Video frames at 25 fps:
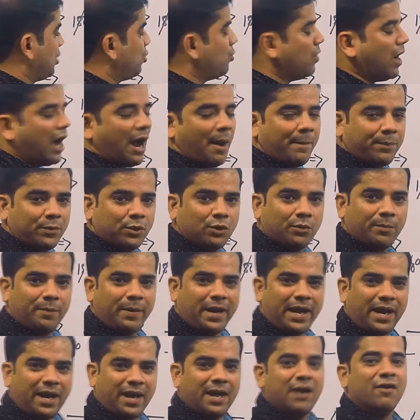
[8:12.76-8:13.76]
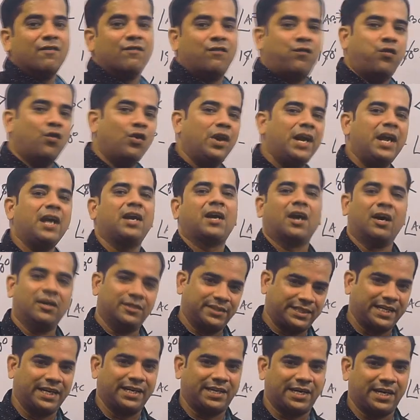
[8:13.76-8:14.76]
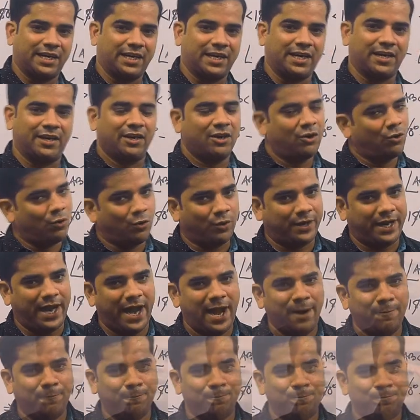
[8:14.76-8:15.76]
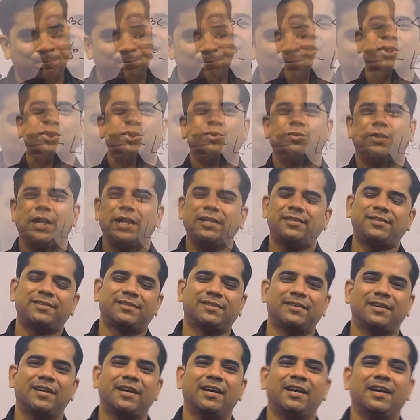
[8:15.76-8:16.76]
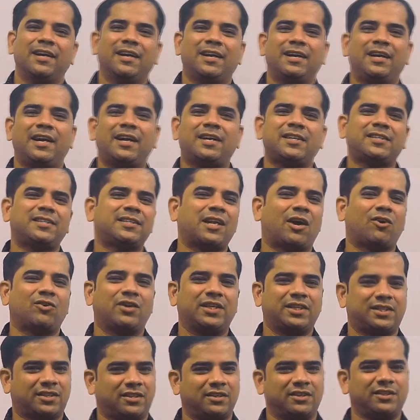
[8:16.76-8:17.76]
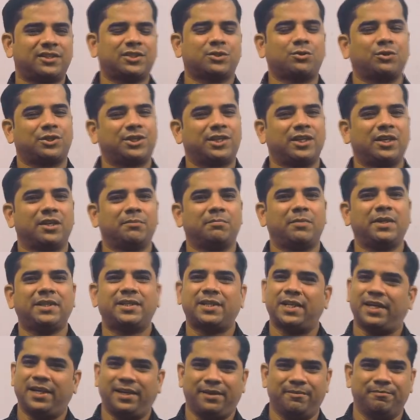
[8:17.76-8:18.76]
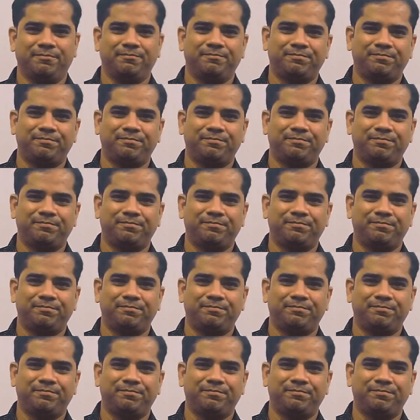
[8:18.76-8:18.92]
you have to be fully concentrated. Okay, students, let us now discuss question number 3.